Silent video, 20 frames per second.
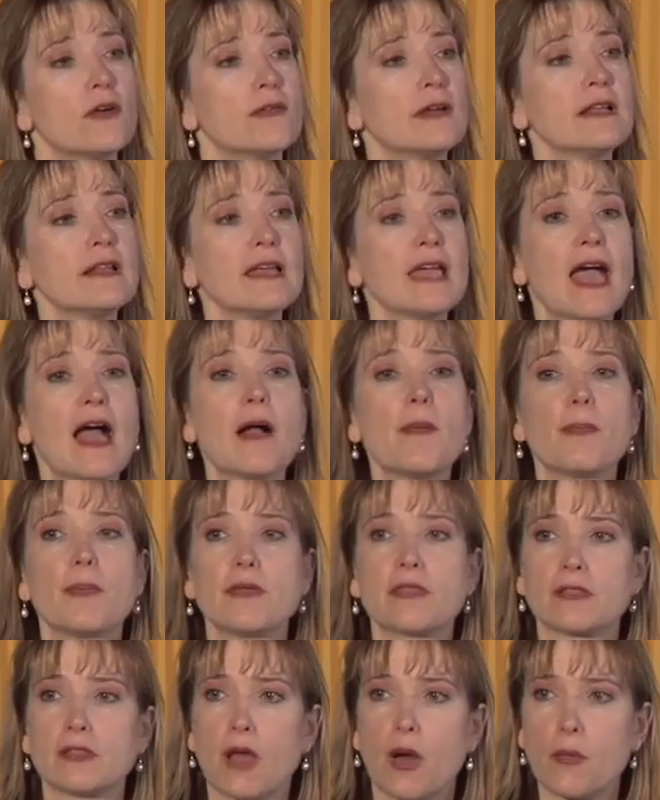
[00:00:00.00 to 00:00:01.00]
really help
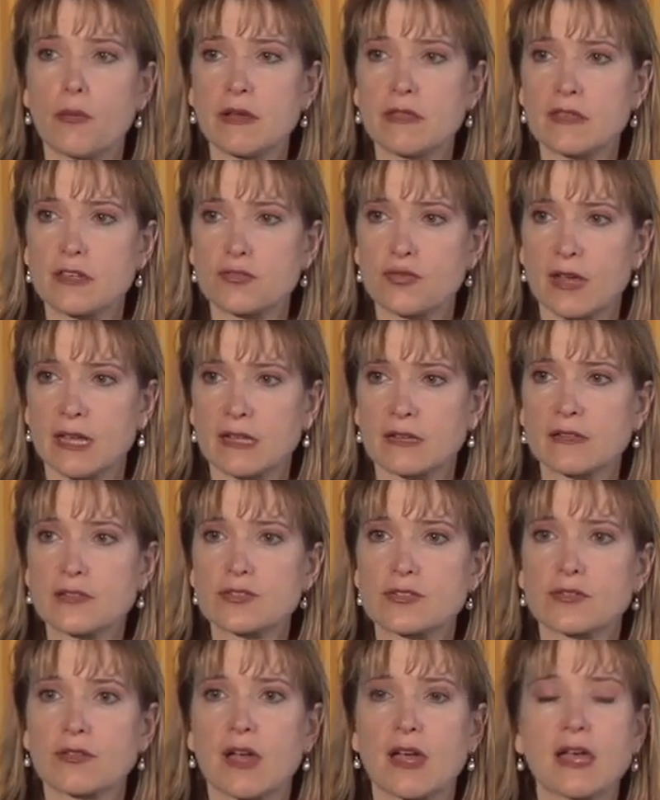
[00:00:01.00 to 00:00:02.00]
with lowering the
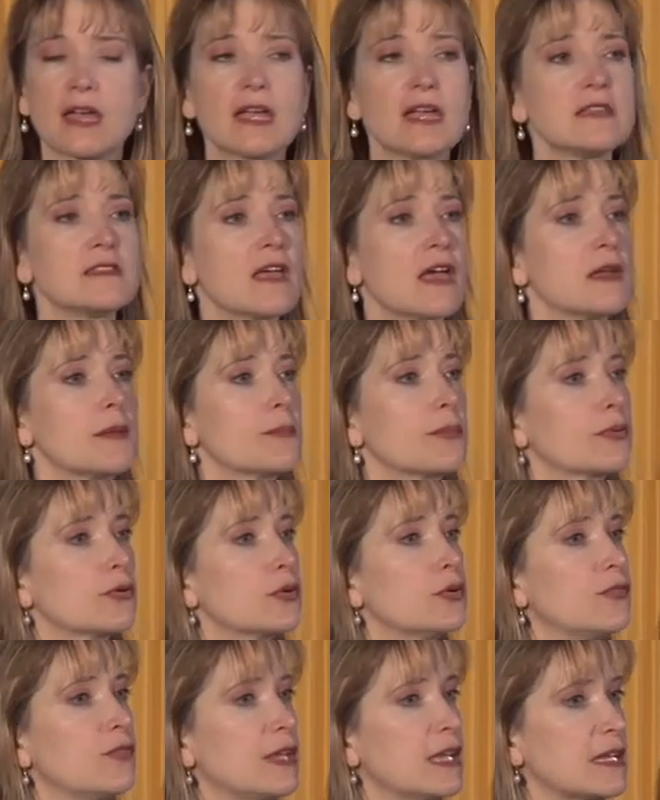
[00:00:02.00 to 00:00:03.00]
triglycerides and
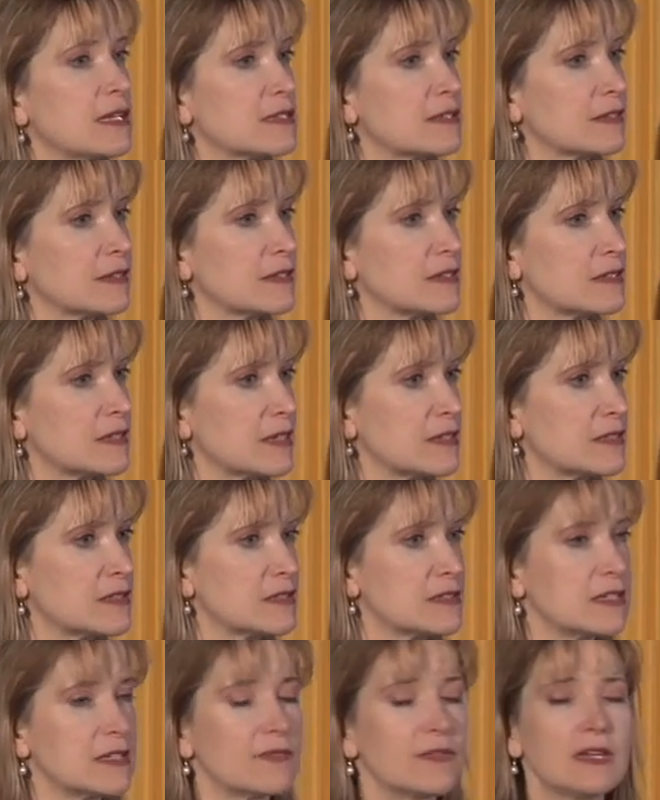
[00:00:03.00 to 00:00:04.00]
improving insulin
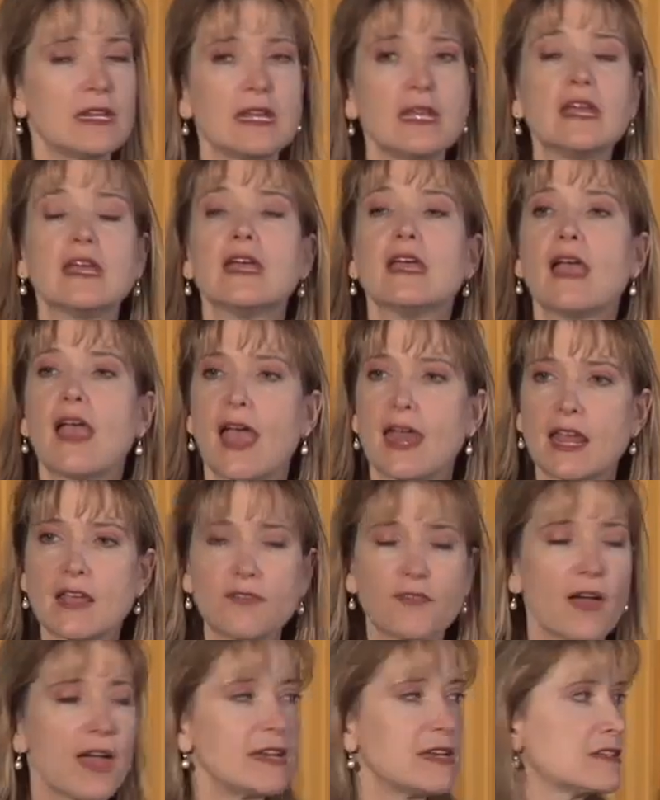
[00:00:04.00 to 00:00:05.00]
sensitivity, and
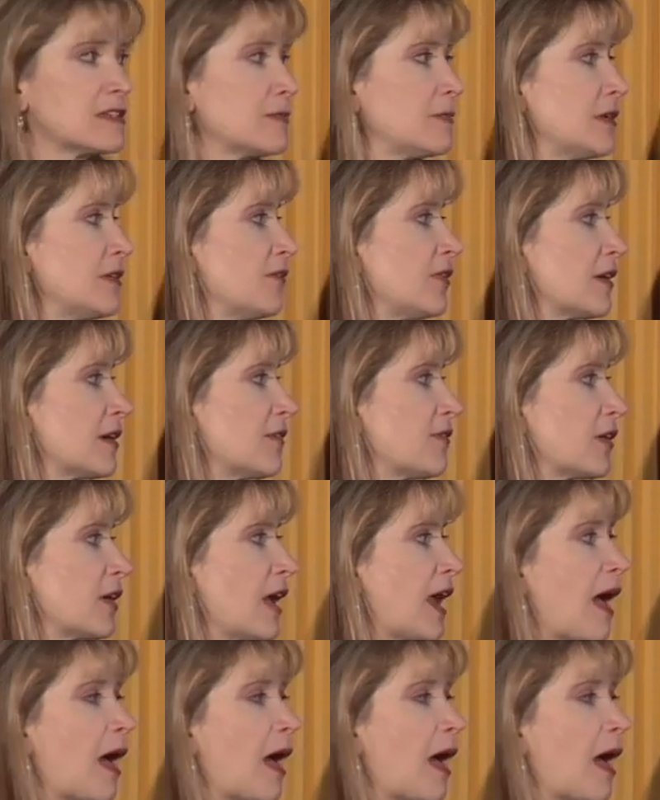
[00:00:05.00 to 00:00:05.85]
I find it to be very, very